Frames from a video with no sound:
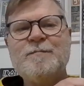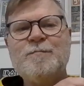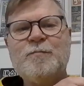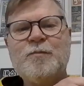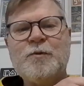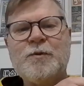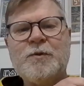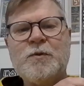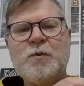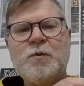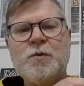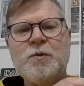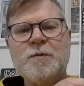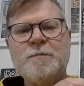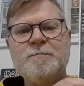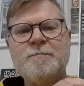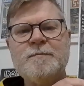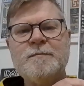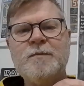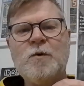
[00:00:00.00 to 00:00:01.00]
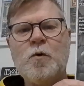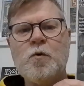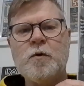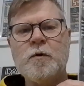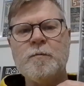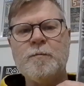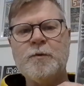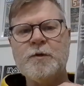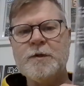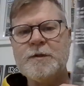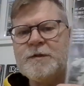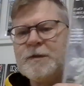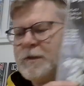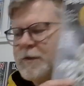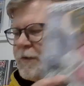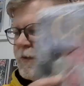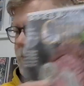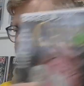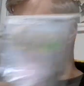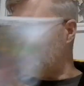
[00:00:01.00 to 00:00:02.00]
Pretty cool horror books,
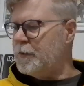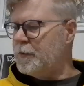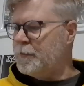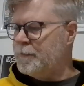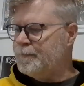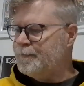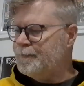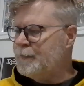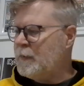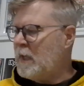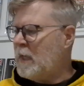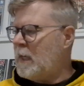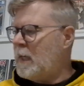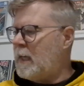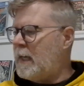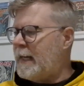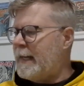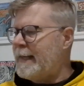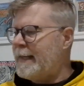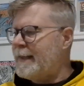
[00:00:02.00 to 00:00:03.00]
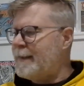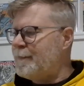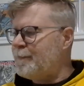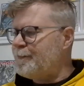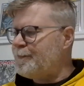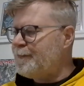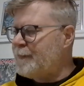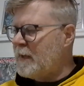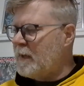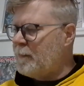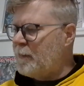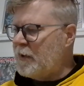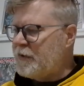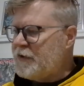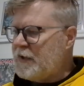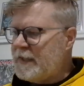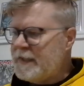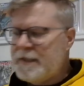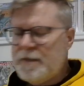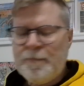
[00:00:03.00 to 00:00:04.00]
Cthulhu,
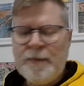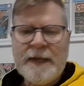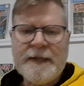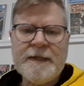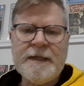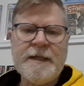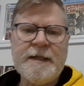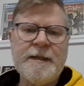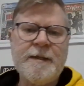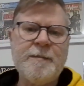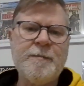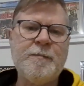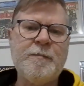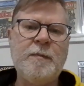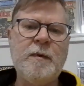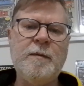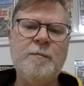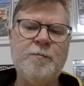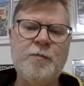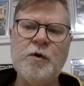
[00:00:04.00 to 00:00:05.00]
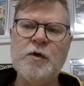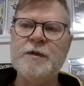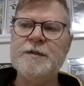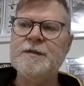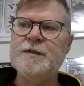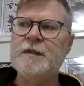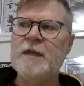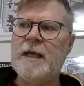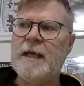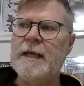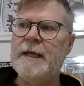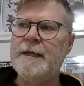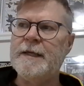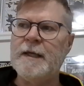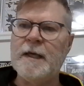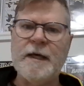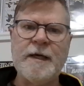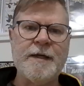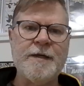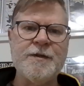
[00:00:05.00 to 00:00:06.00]
bunch of independent books,
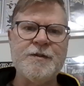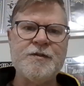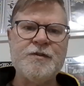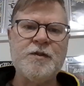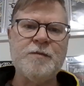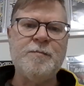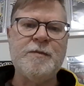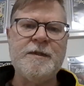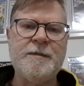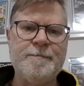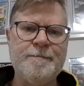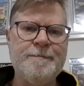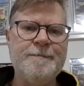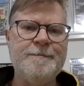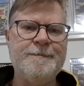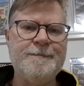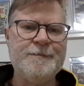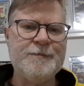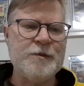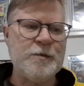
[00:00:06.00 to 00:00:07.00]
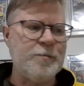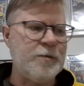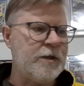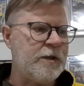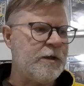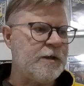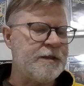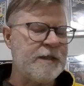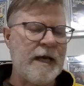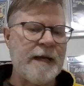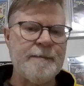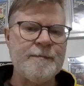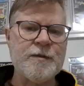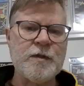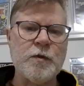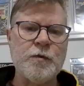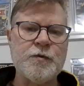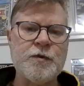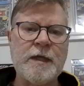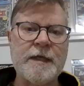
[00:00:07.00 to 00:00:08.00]
and should be a good time.
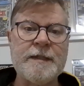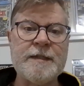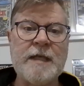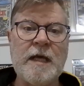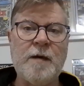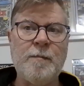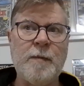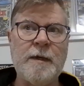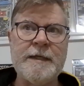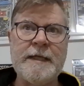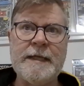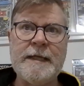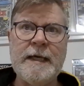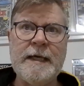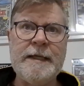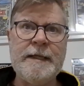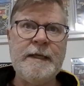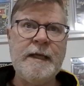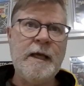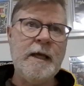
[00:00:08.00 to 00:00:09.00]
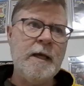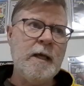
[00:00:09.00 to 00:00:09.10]
So check us out Monday night.